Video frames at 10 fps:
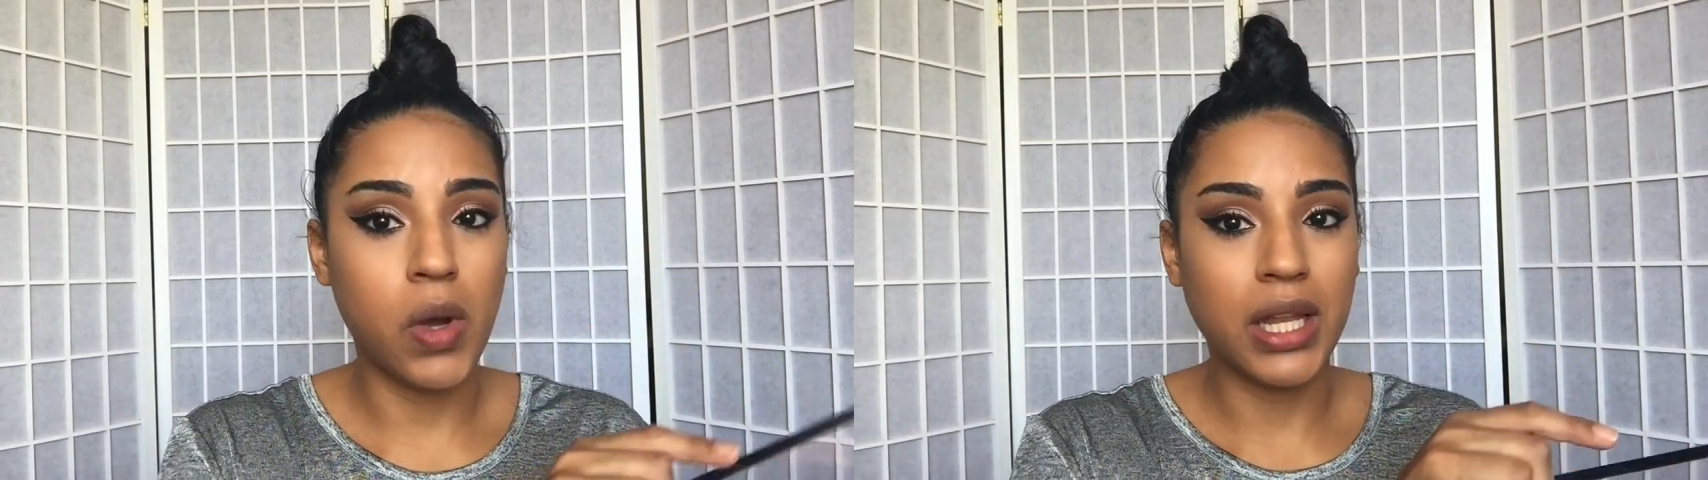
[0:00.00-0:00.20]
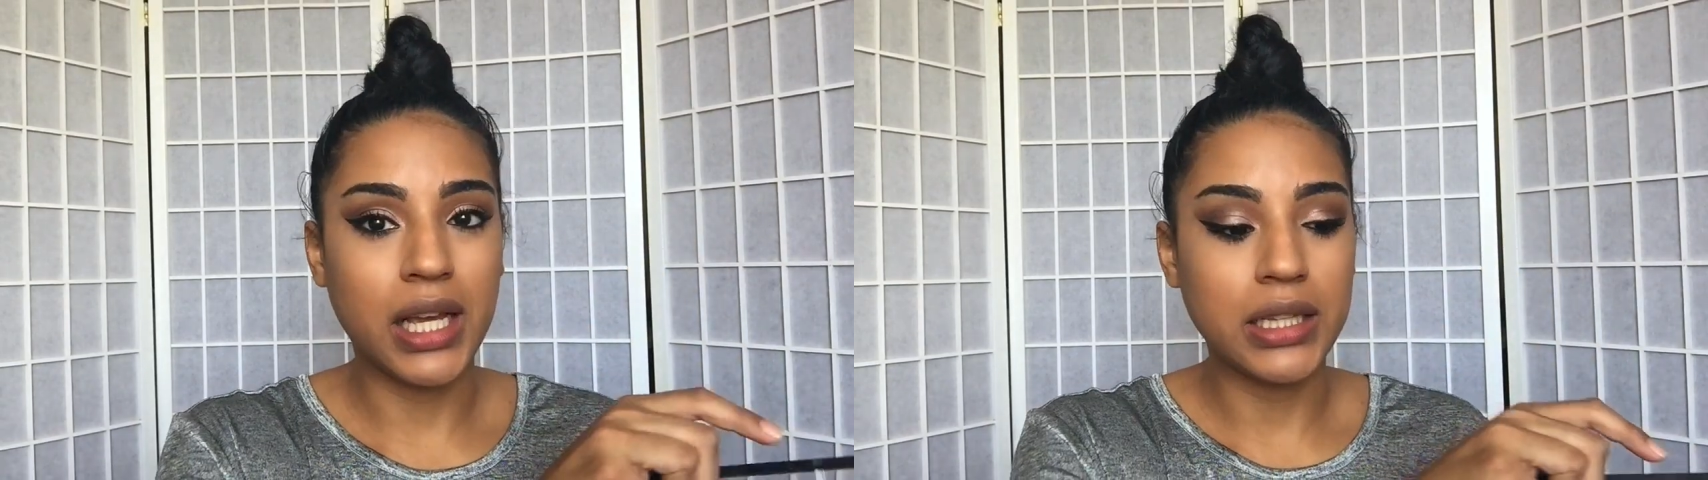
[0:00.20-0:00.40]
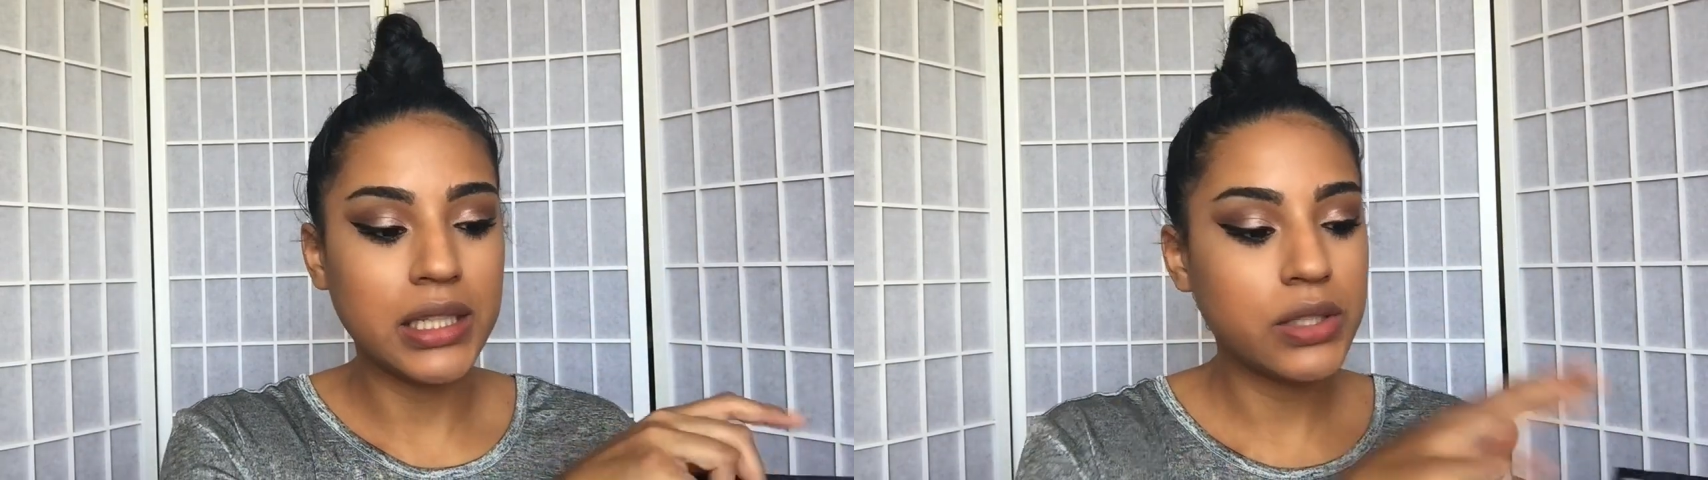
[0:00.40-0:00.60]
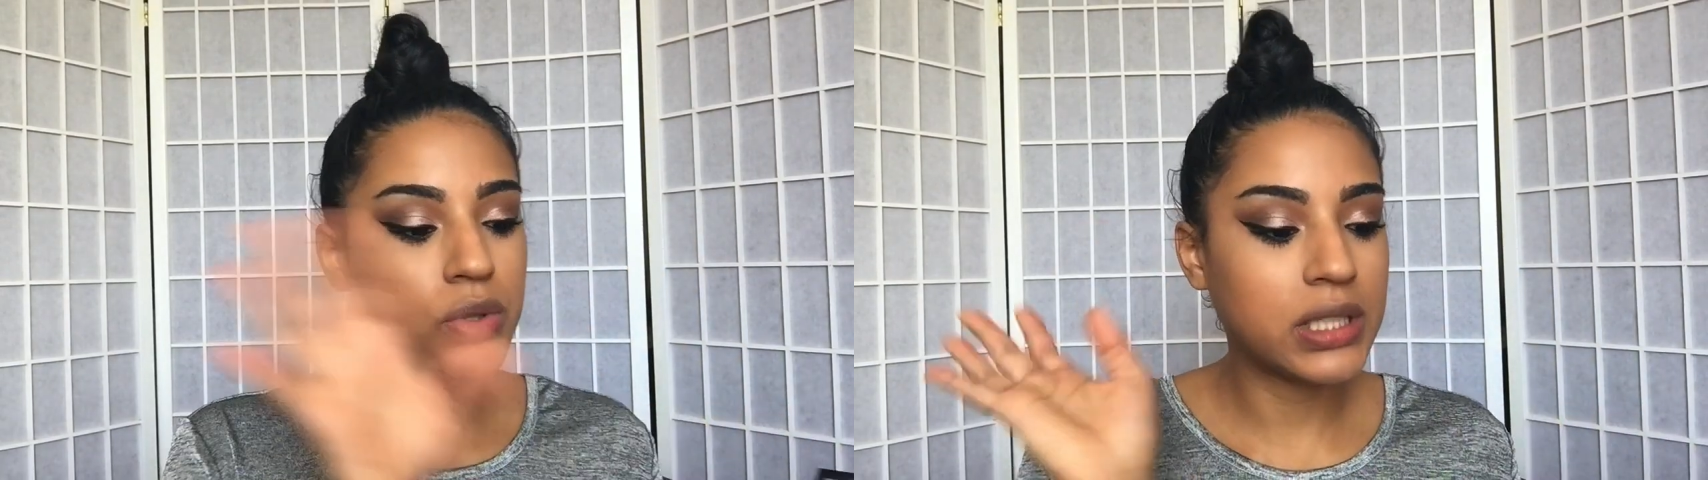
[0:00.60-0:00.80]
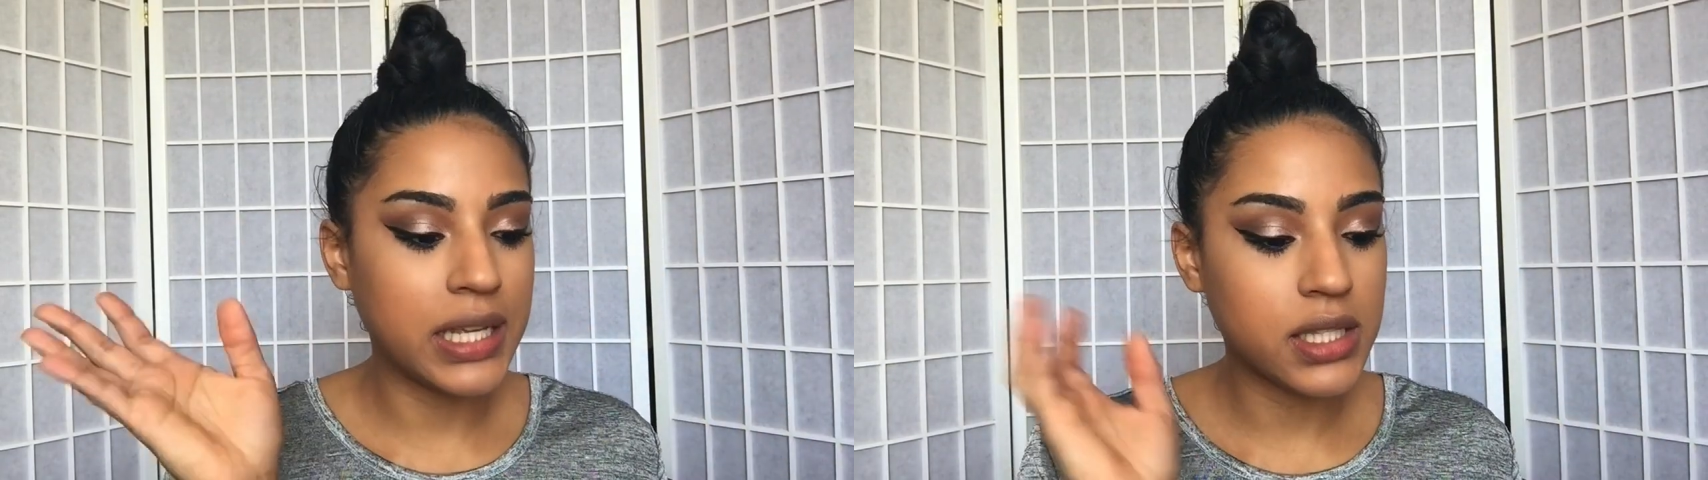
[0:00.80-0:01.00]
want like a
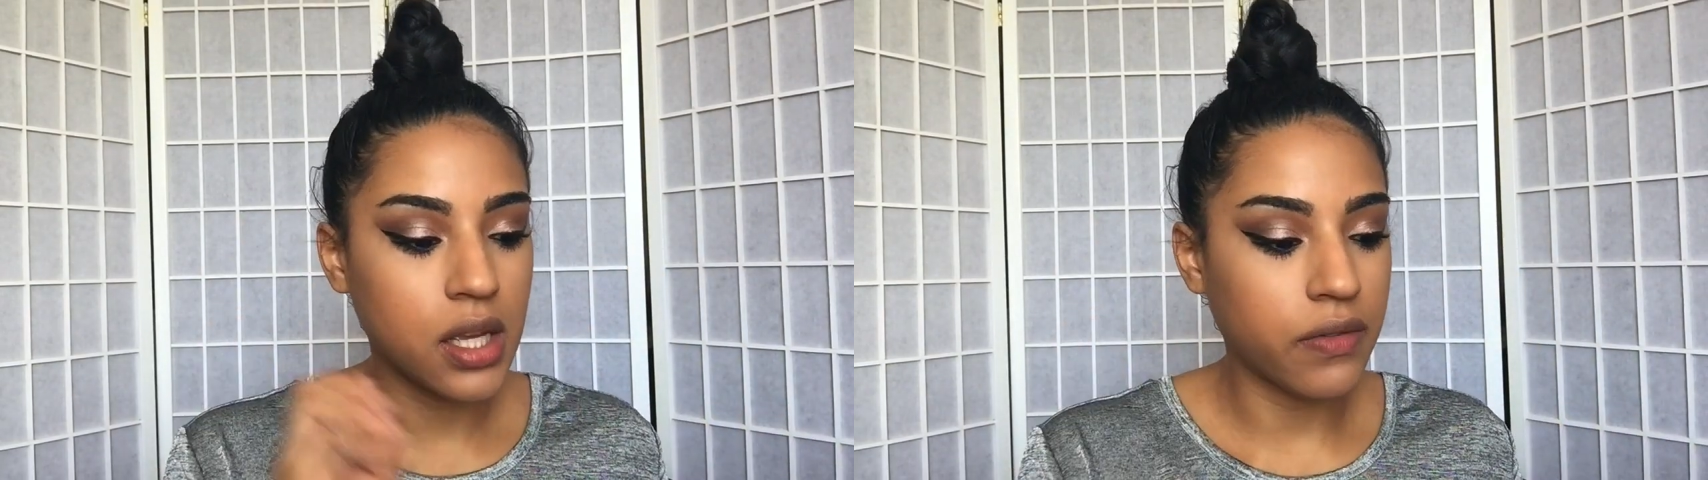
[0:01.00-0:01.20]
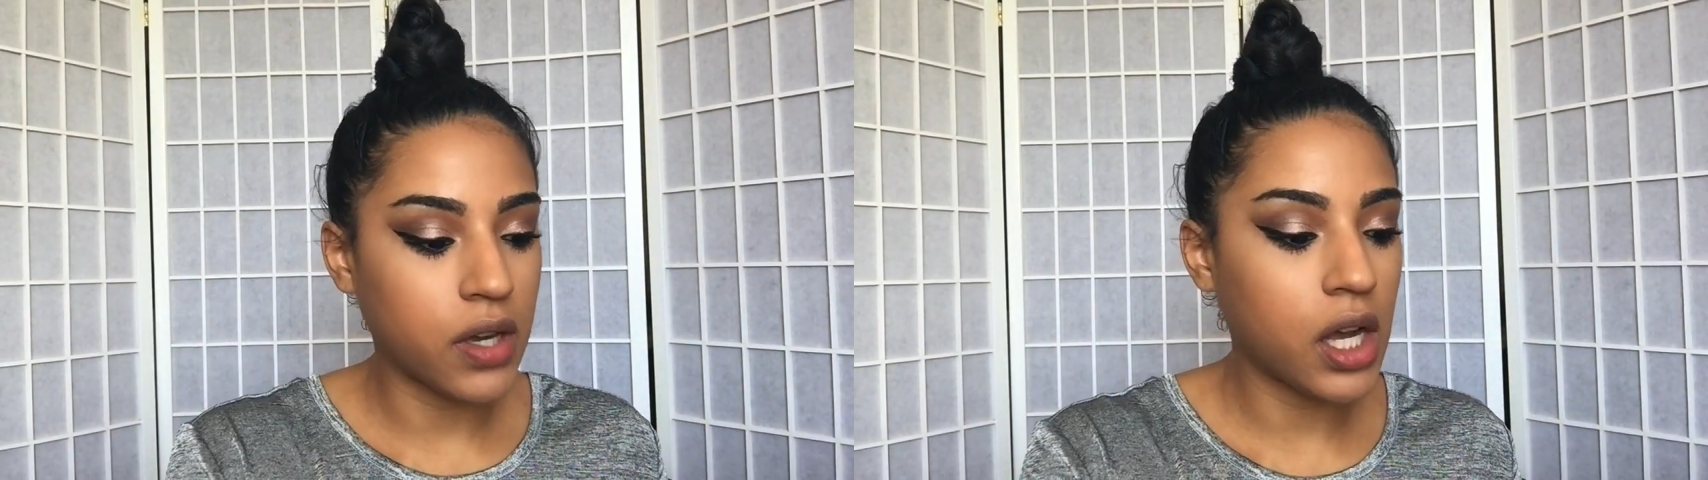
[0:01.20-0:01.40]
little tint of